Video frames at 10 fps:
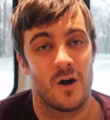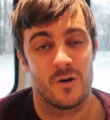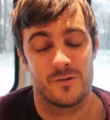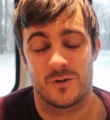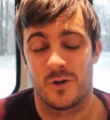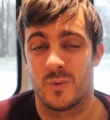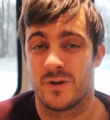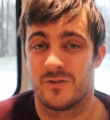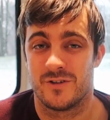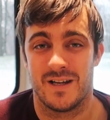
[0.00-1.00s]
Overall,
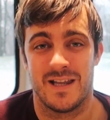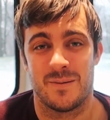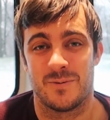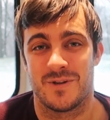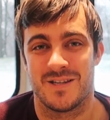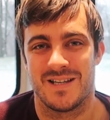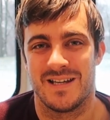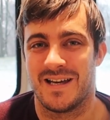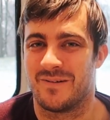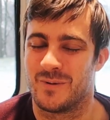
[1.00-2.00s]
we're really happy with this
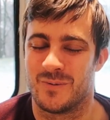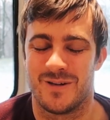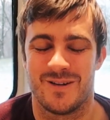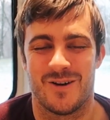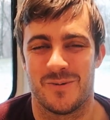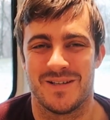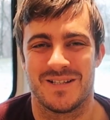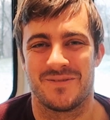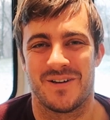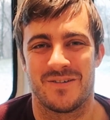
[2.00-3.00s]
heater and we would not be
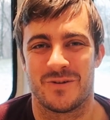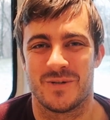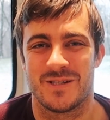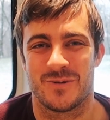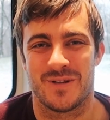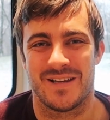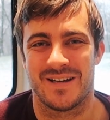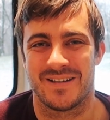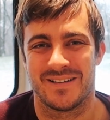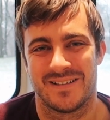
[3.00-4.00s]
surviving winter
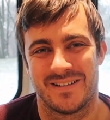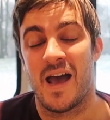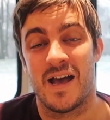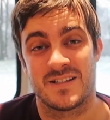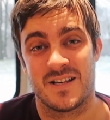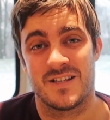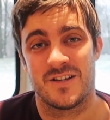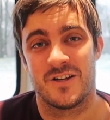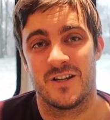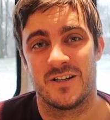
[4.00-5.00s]
without it. As I
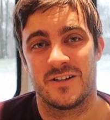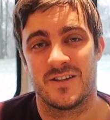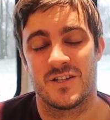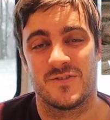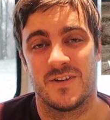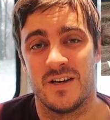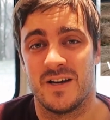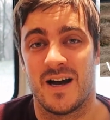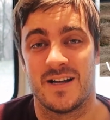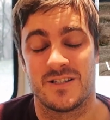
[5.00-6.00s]
said earlier in this
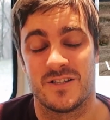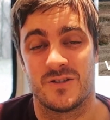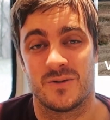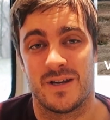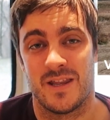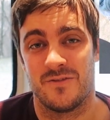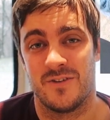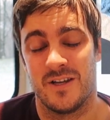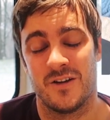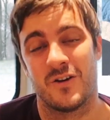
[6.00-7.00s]
video, I did do another
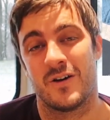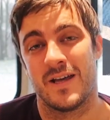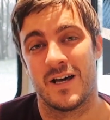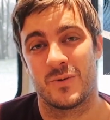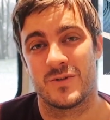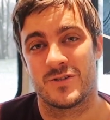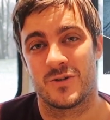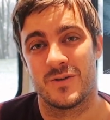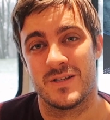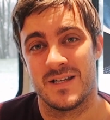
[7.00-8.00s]
video on how to
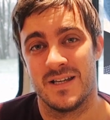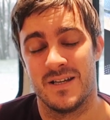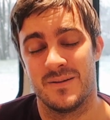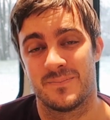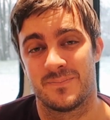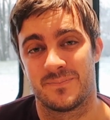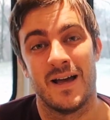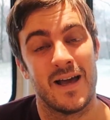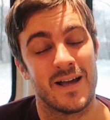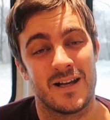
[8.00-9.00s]
install this heater.
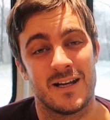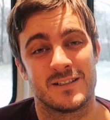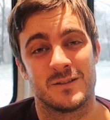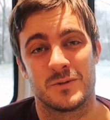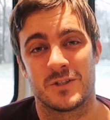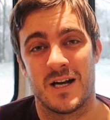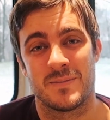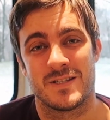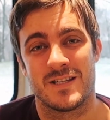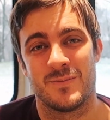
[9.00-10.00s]
And click
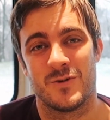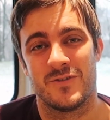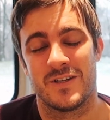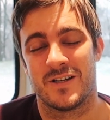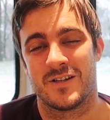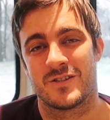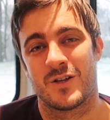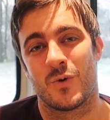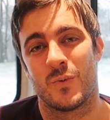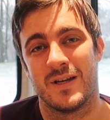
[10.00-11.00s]
subscribe to see more videos.
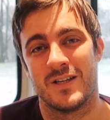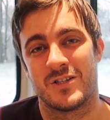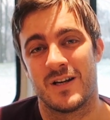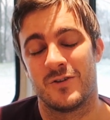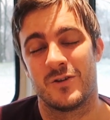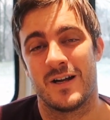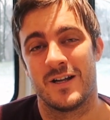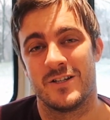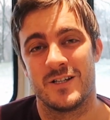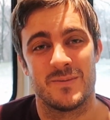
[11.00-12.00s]
We travel
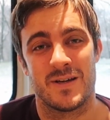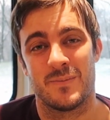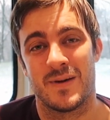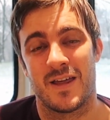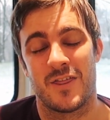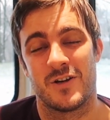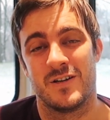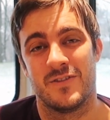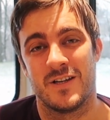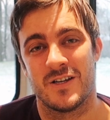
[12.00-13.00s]
around Europe and make
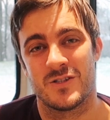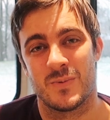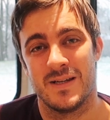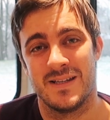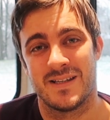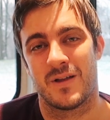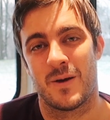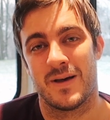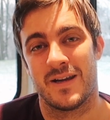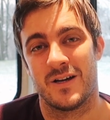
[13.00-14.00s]
3 videos a week
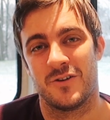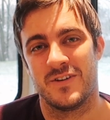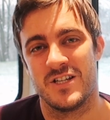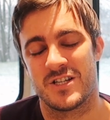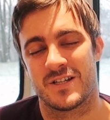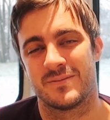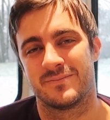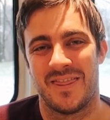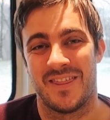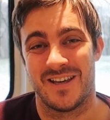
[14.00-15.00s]
about our adventure.
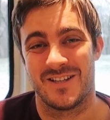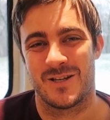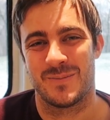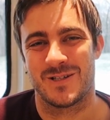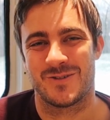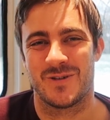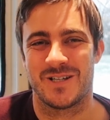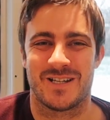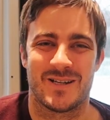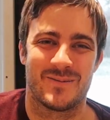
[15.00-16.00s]
Thank you so much for
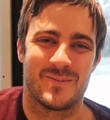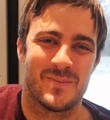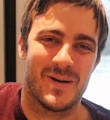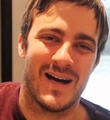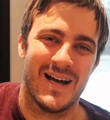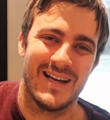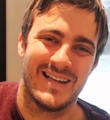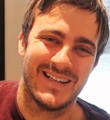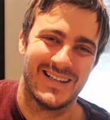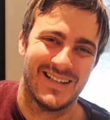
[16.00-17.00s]
watching. Bye.